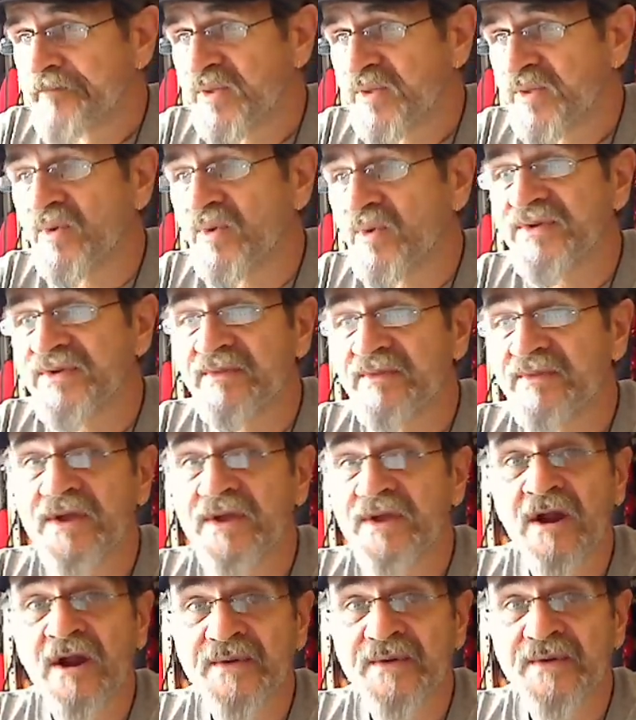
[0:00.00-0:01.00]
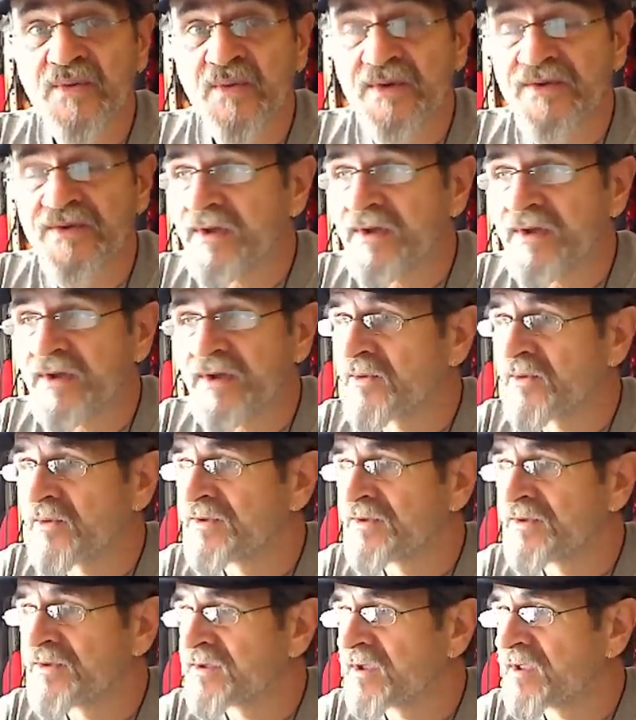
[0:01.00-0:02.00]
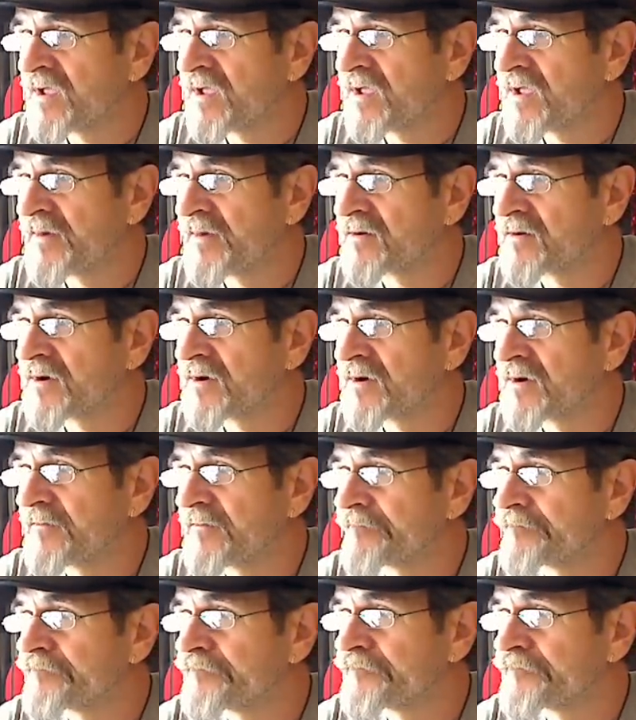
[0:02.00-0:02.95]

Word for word: throw some of the garbage ones out, the ones that didn't come out right.